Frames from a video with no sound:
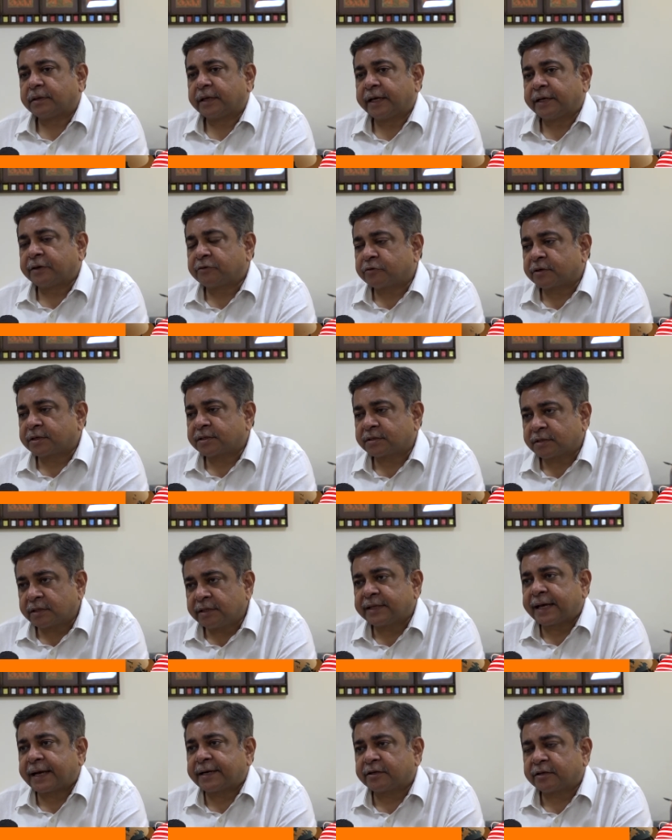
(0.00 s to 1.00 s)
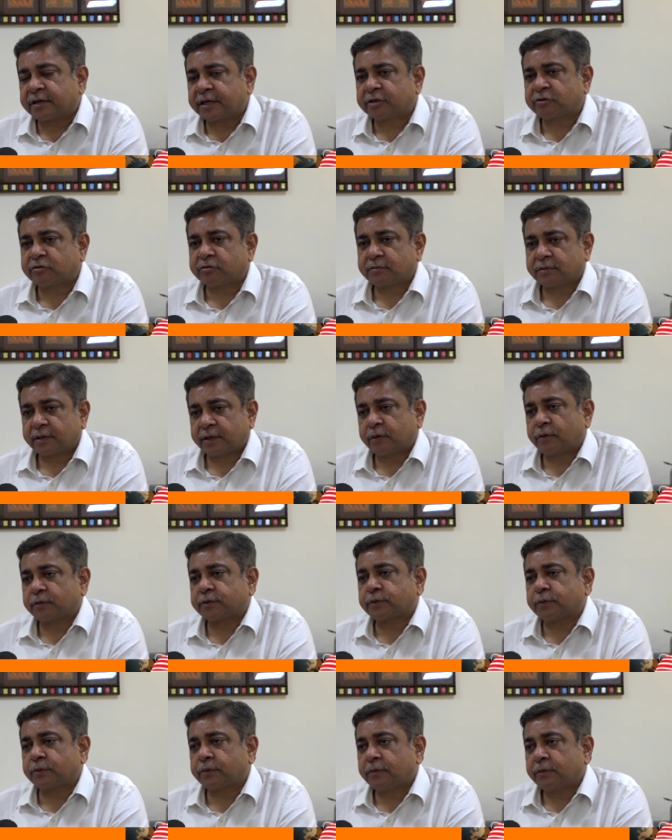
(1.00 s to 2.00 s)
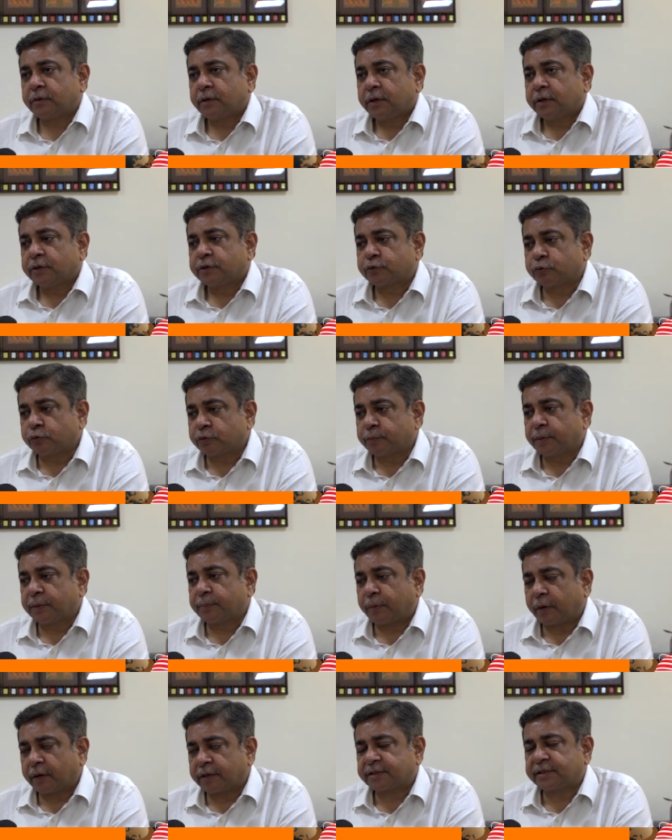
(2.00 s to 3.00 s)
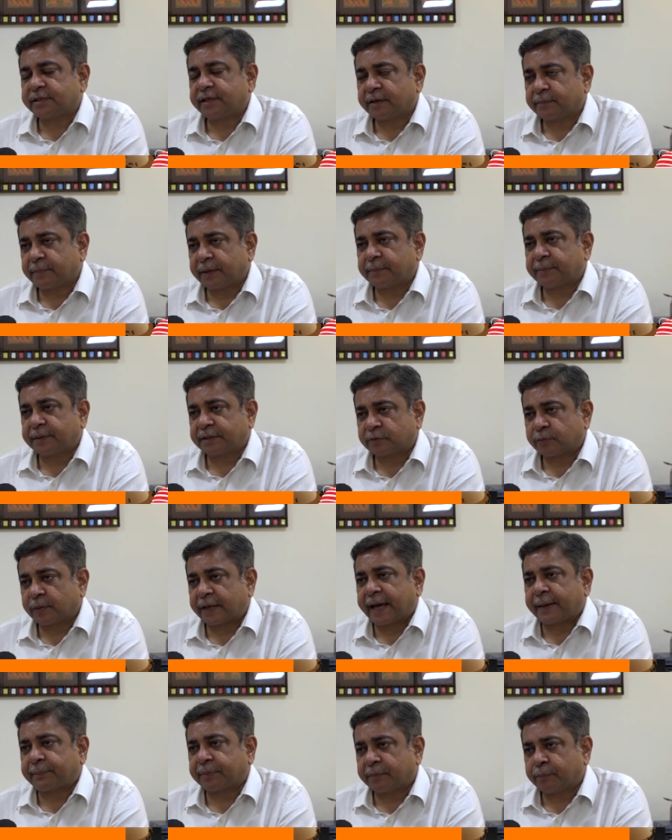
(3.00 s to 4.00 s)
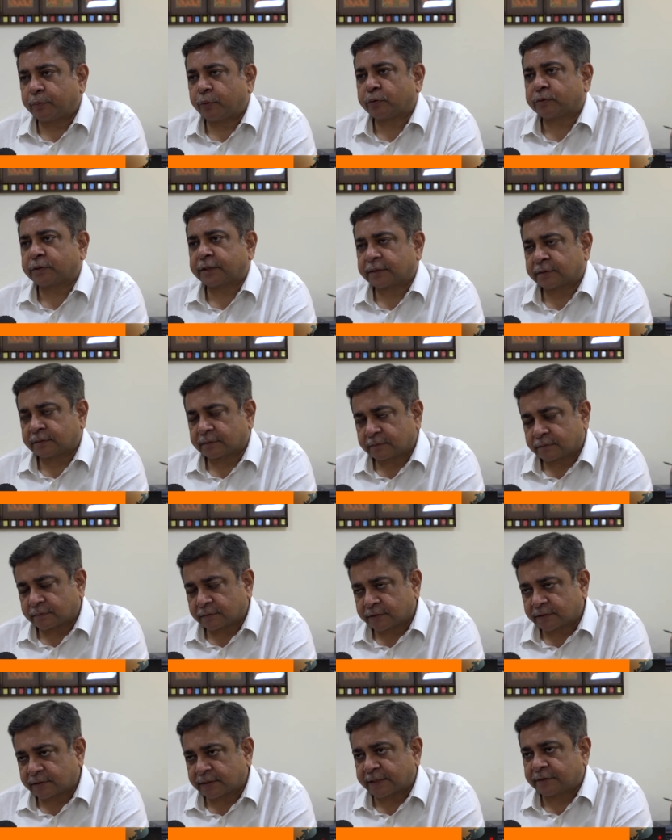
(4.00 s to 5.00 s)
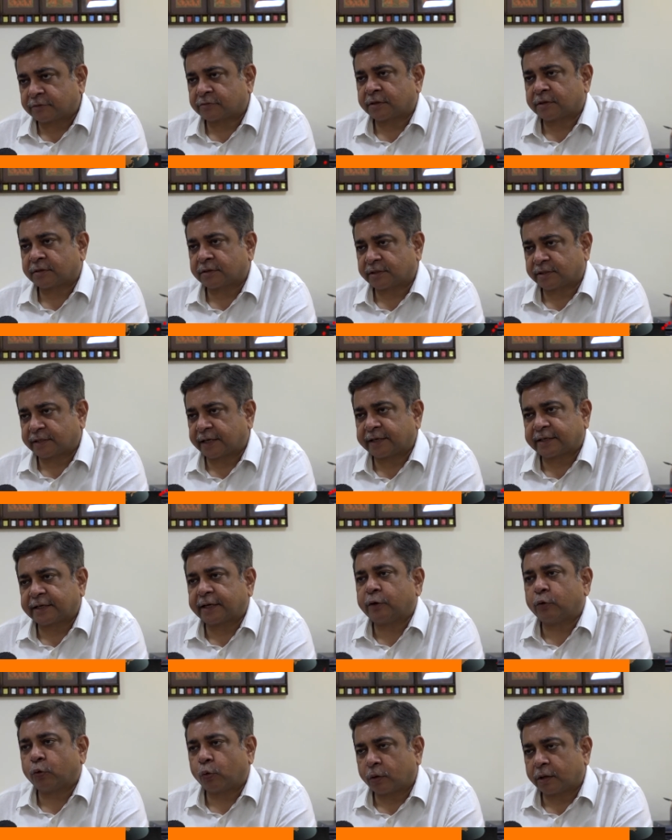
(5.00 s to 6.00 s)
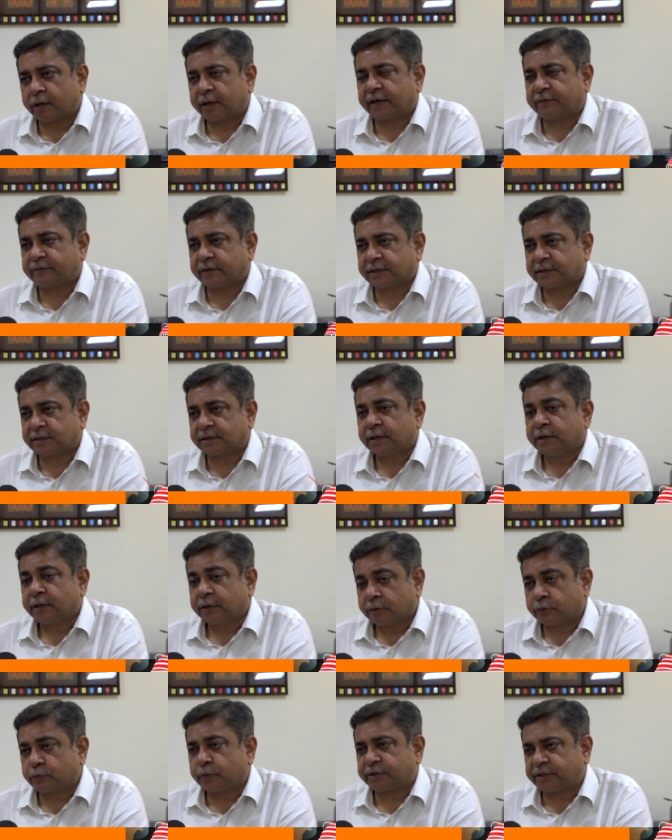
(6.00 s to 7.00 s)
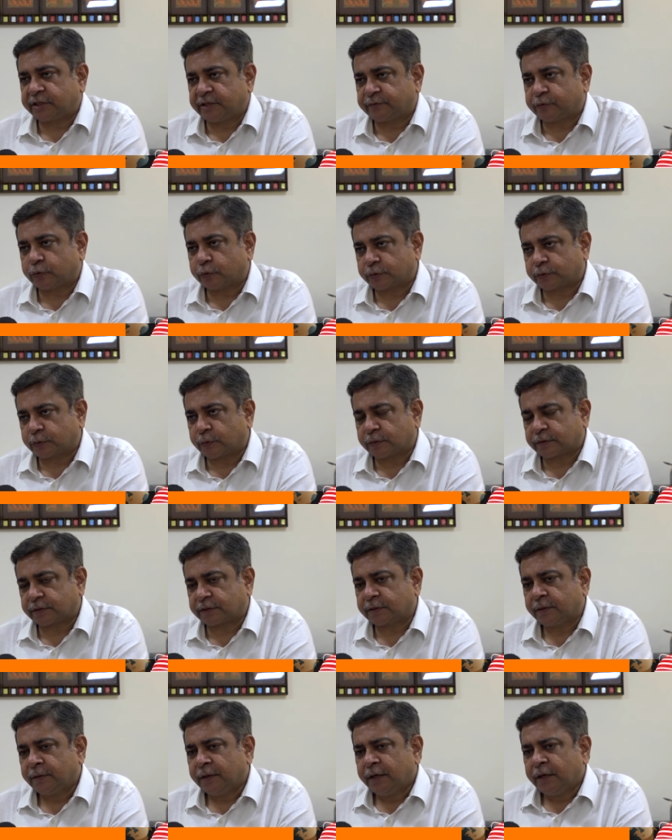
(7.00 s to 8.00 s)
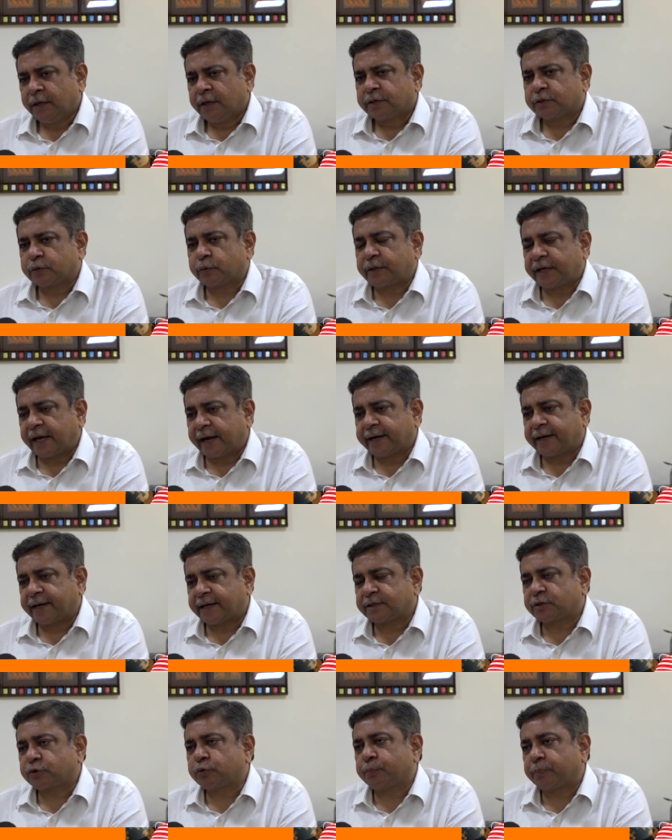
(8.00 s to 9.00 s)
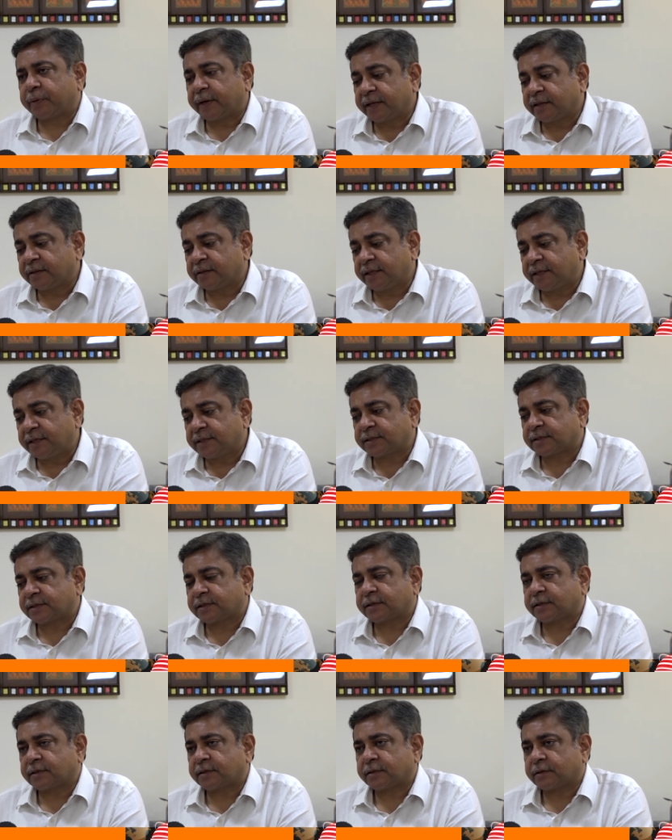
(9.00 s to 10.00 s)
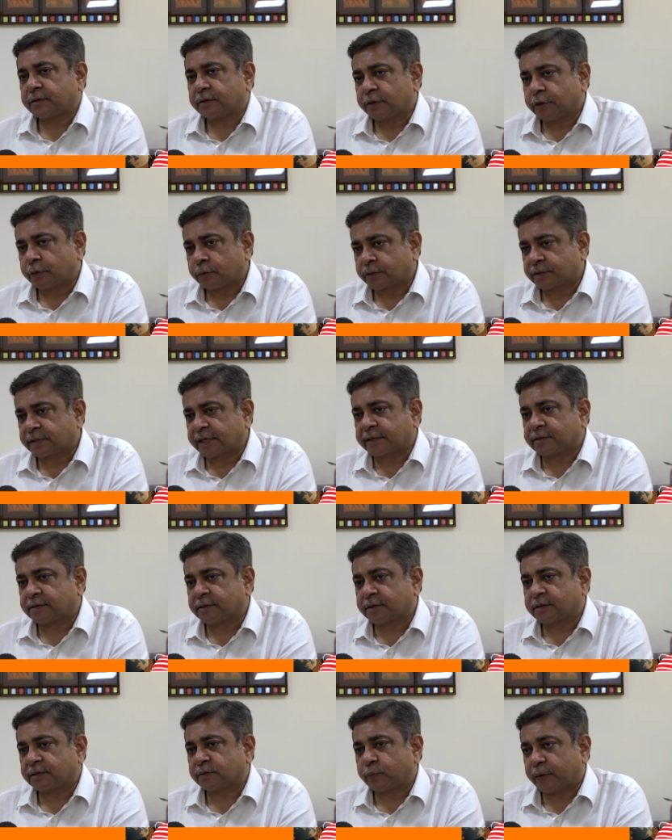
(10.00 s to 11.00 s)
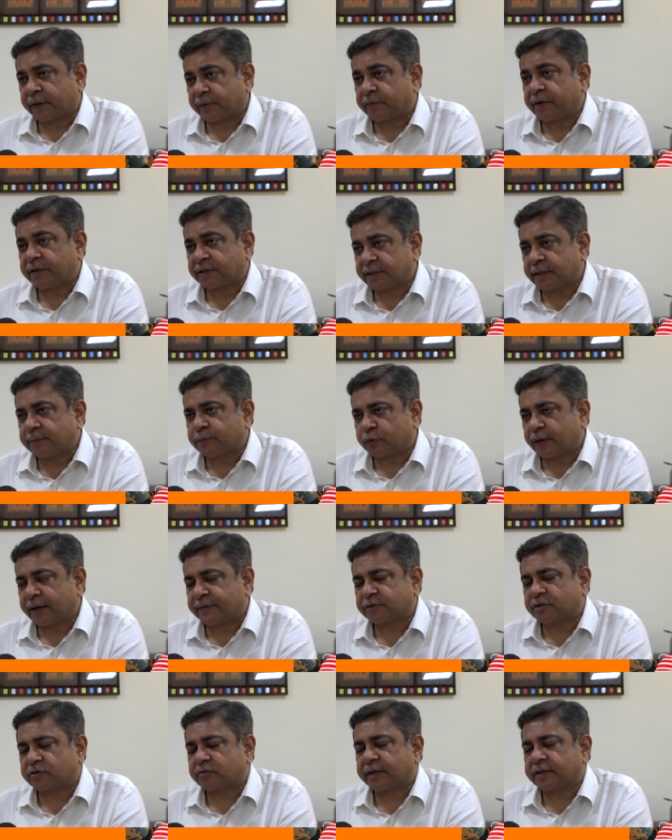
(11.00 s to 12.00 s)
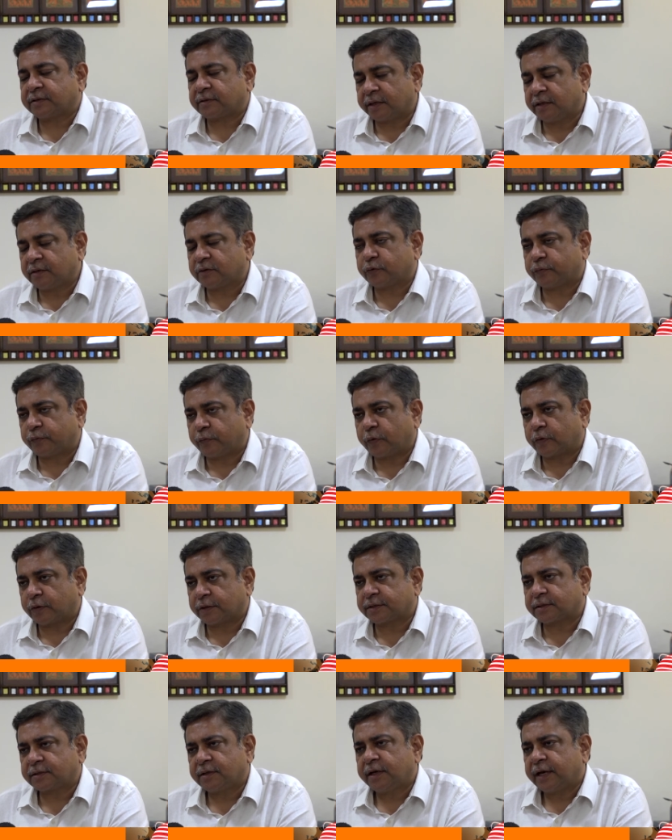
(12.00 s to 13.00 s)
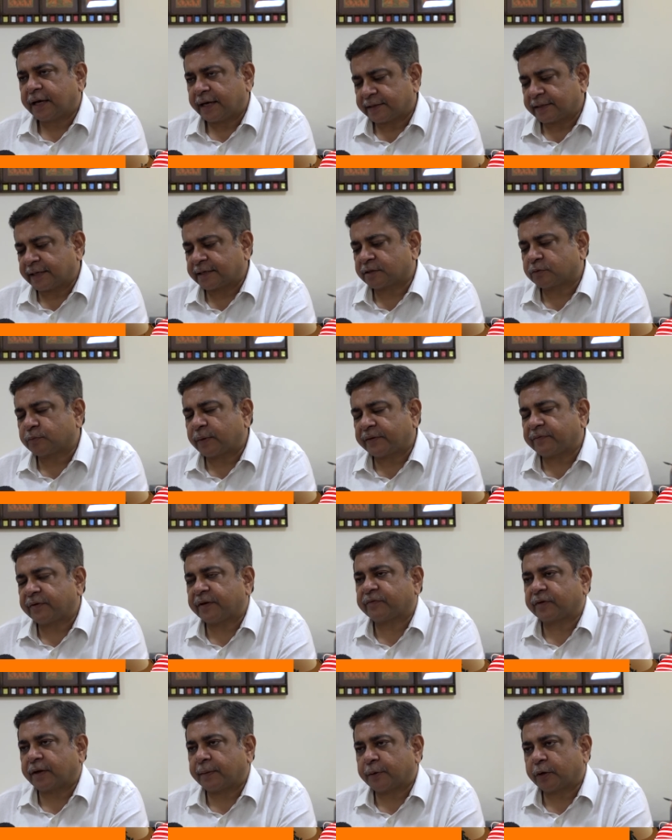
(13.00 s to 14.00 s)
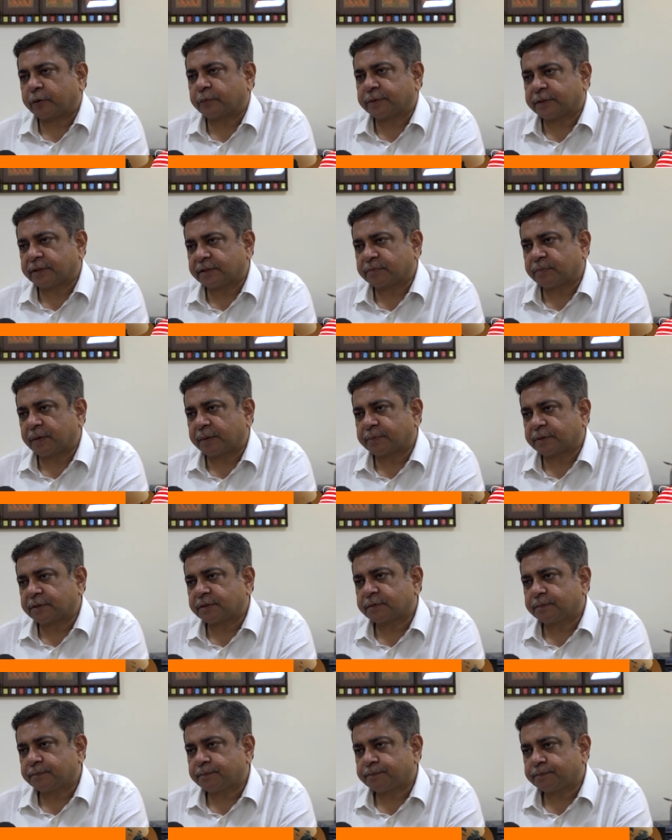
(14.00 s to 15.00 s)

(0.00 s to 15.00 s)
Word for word: interests in that direction, and also suitable policy amendments will happen both at central, state, and local levels to achieve those goals. So the idea is to bring these uh, you know sectors where we seem to have strength into focus, and that is why we have come up with these papers.